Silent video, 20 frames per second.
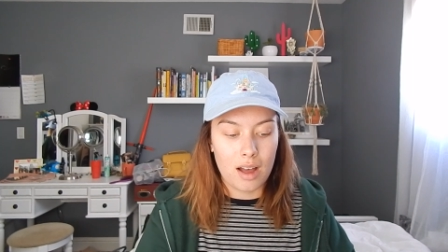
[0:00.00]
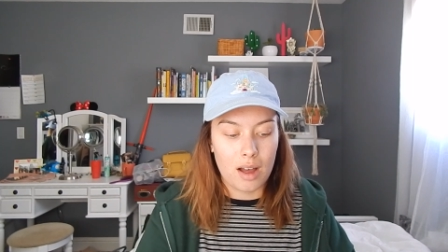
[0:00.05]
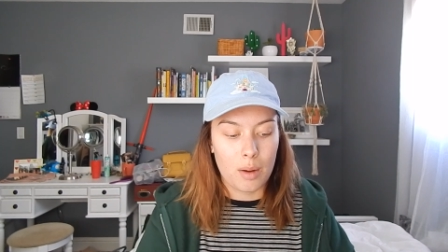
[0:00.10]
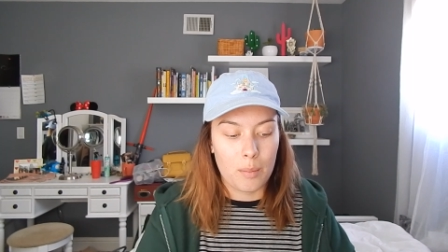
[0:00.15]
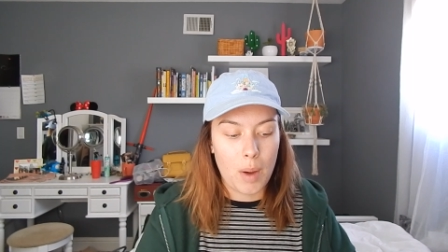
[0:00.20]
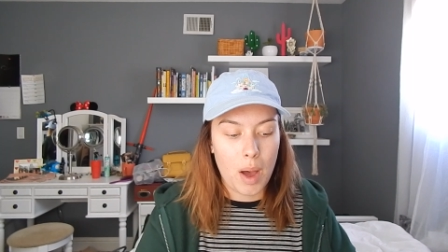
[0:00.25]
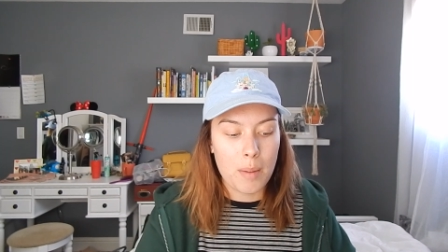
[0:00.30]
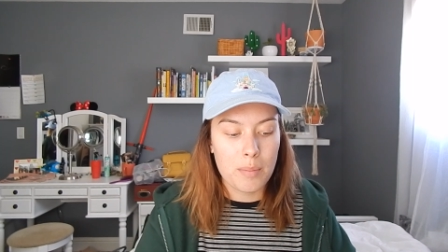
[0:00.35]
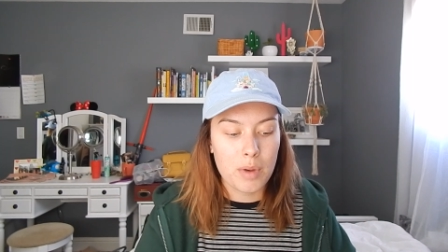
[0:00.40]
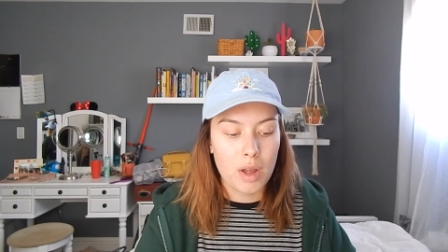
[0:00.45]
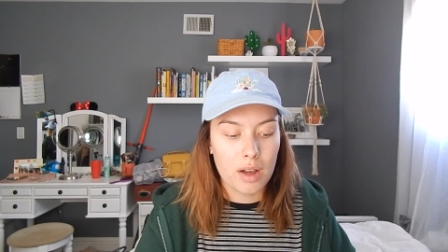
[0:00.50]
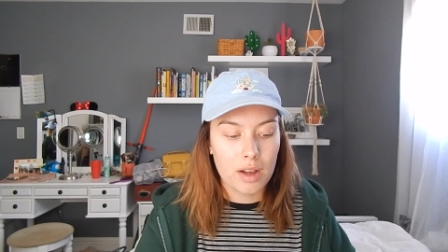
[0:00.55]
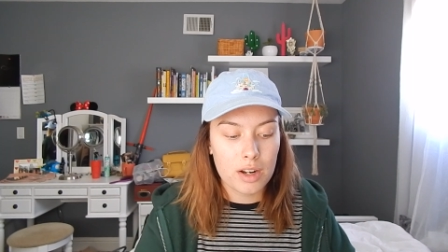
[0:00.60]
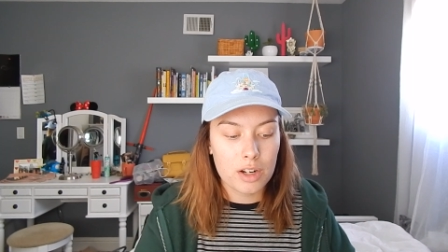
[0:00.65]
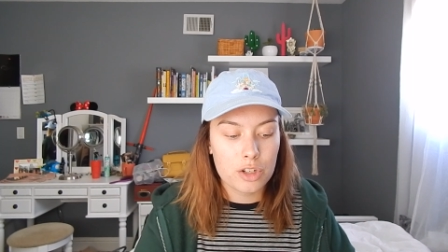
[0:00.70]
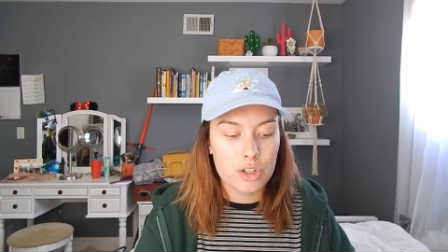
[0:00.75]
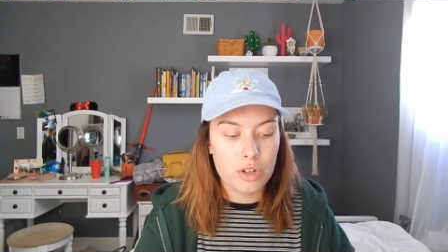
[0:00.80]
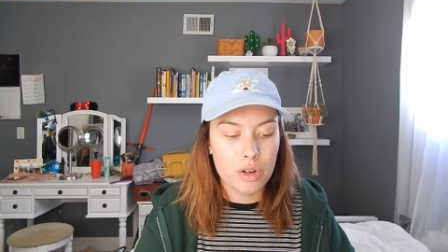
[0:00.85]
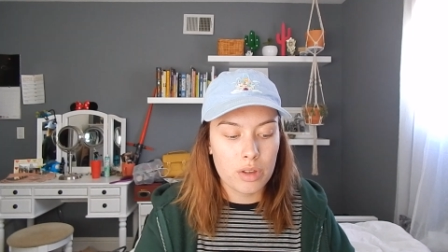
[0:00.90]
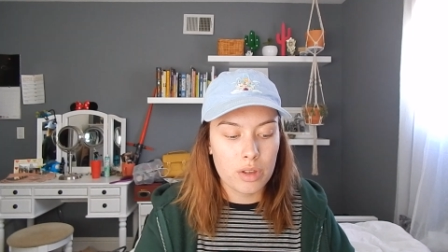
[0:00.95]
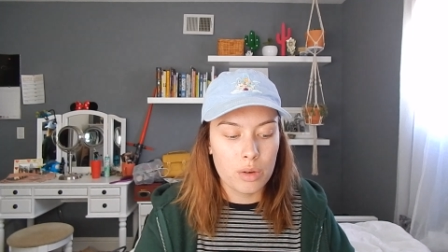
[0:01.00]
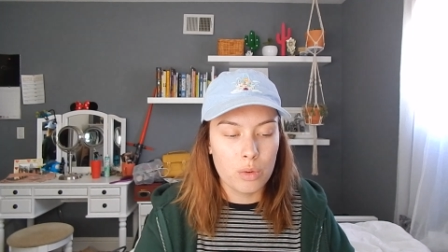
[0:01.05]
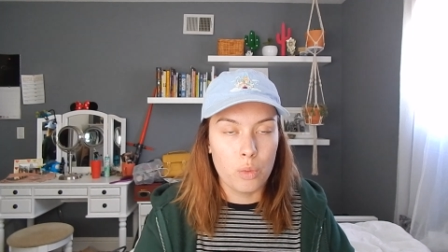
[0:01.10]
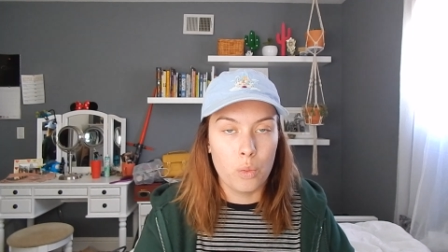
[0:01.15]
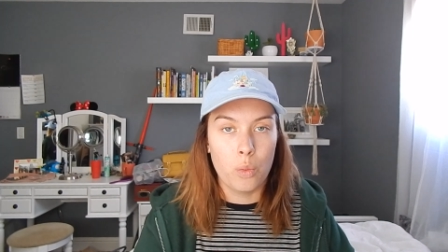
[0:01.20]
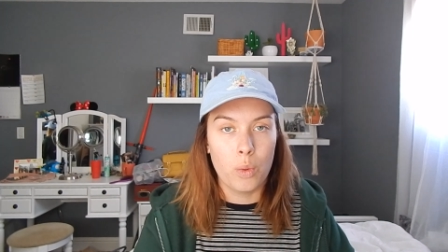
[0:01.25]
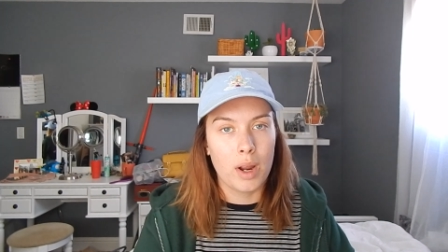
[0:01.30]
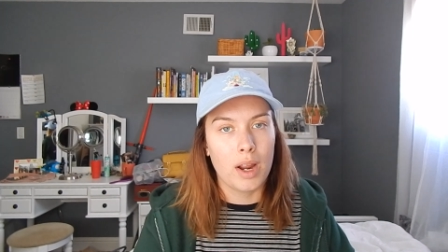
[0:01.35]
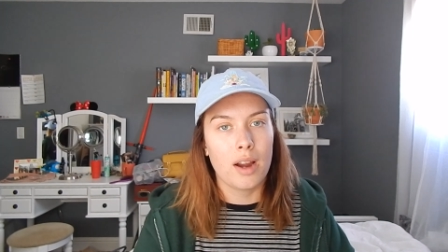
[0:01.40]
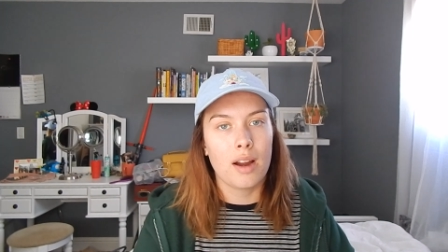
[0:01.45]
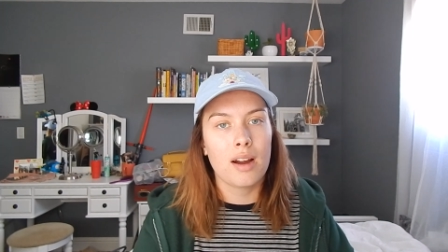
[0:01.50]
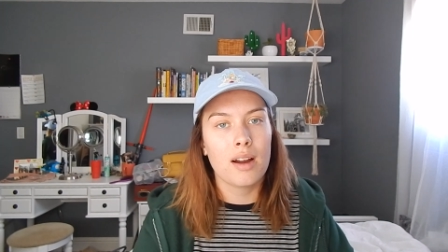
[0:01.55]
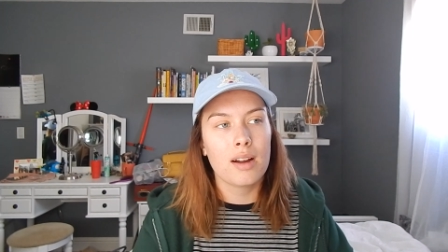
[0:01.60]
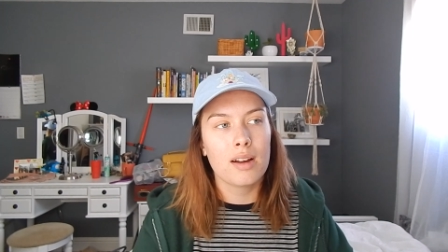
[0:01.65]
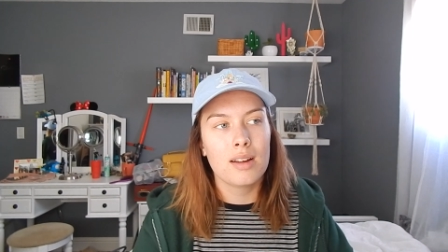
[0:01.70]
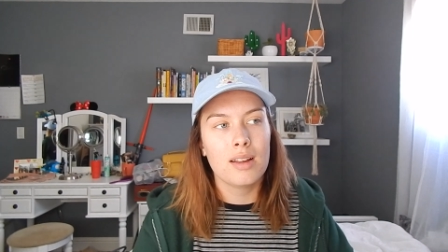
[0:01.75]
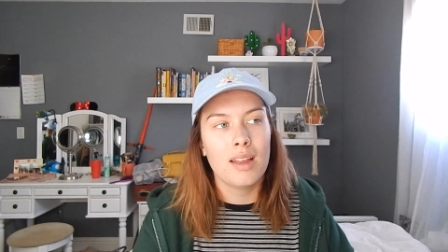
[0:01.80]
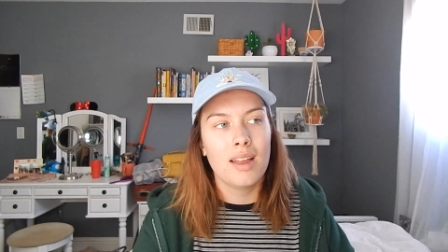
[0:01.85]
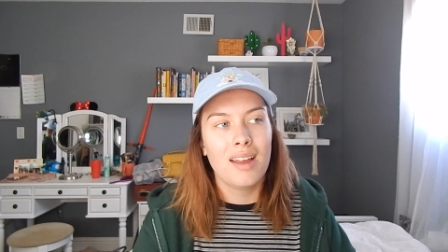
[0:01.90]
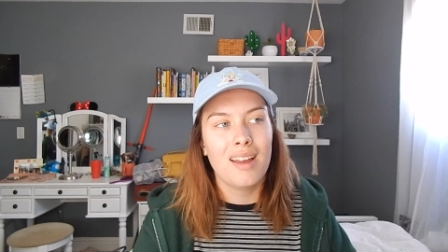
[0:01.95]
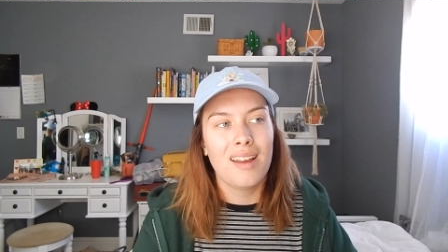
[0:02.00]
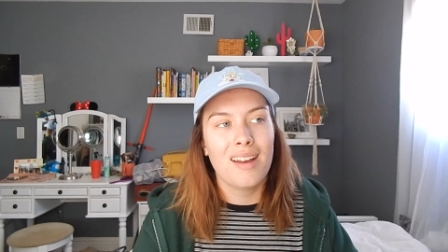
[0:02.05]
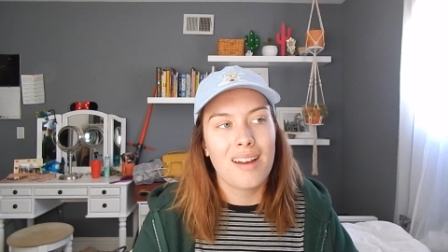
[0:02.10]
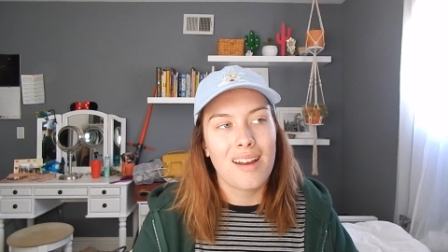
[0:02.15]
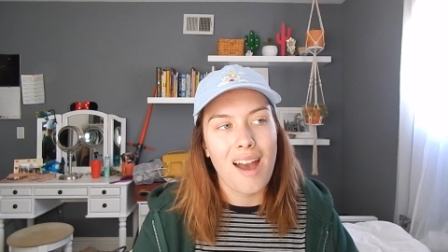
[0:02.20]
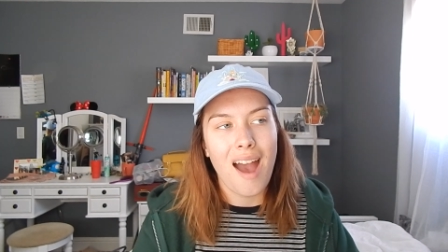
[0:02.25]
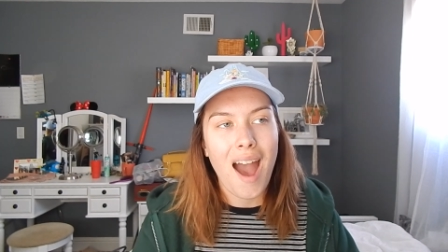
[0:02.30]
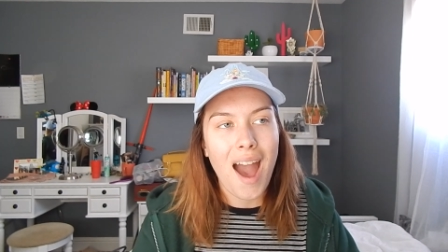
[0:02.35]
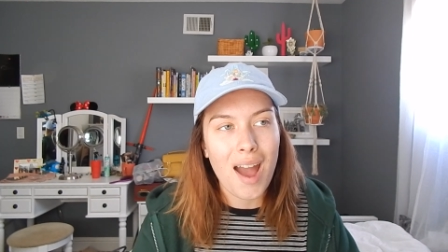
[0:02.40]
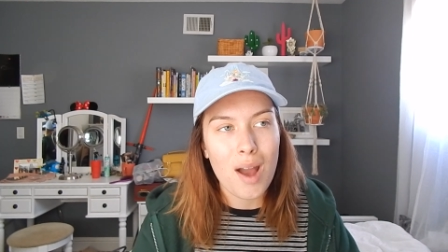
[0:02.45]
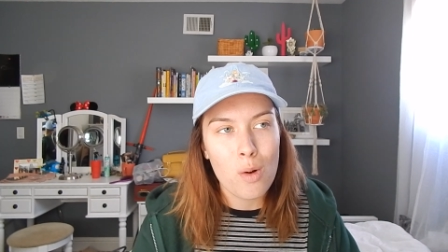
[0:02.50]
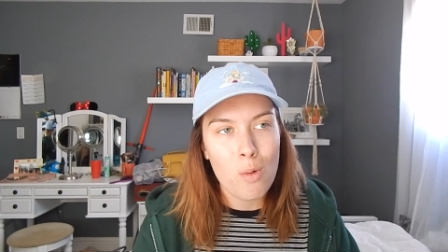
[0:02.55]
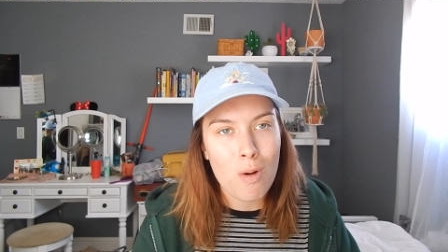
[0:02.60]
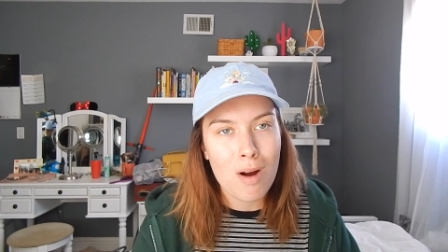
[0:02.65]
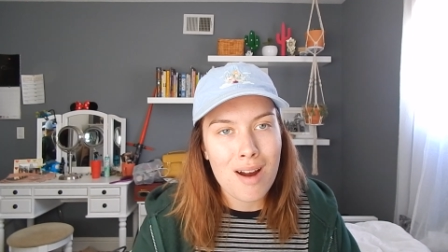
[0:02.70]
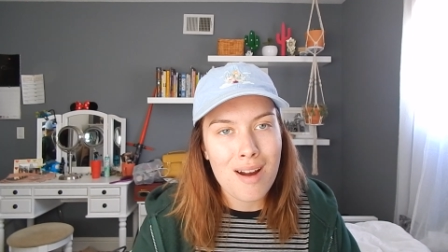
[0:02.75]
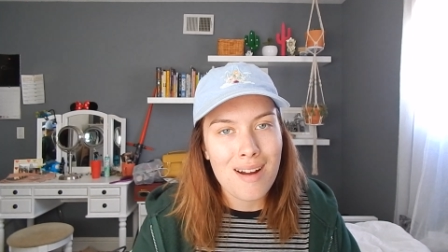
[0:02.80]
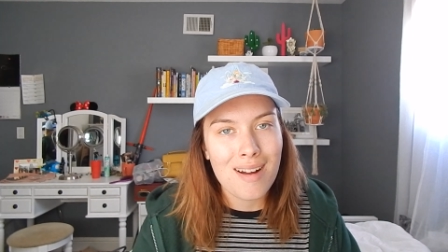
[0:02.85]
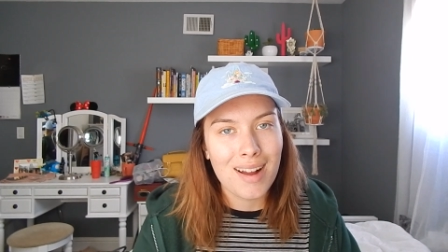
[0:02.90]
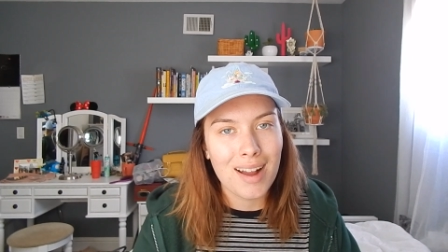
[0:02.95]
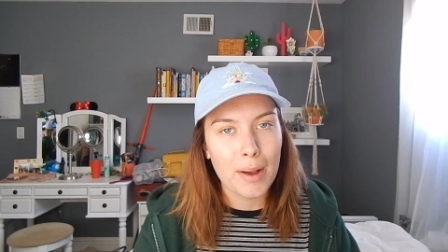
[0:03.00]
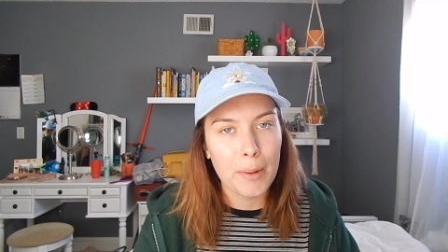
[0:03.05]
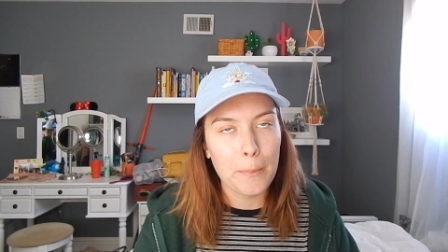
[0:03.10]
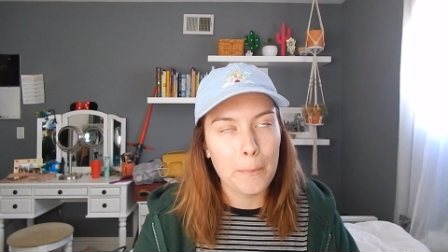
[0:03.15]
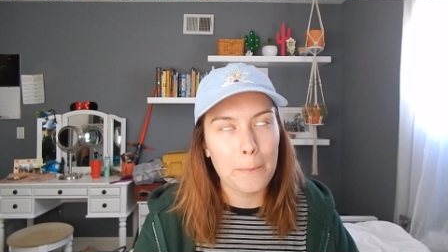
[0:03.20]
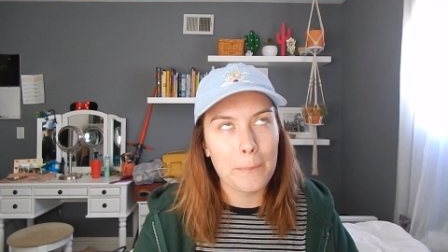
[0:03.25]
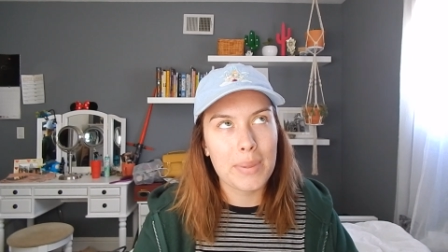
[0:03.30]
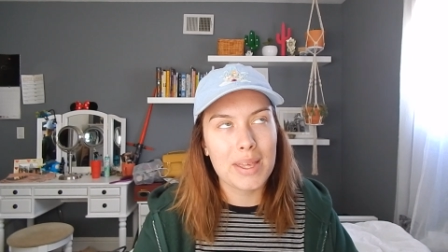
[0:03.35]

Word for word: Um, I'm not gonna show you where I work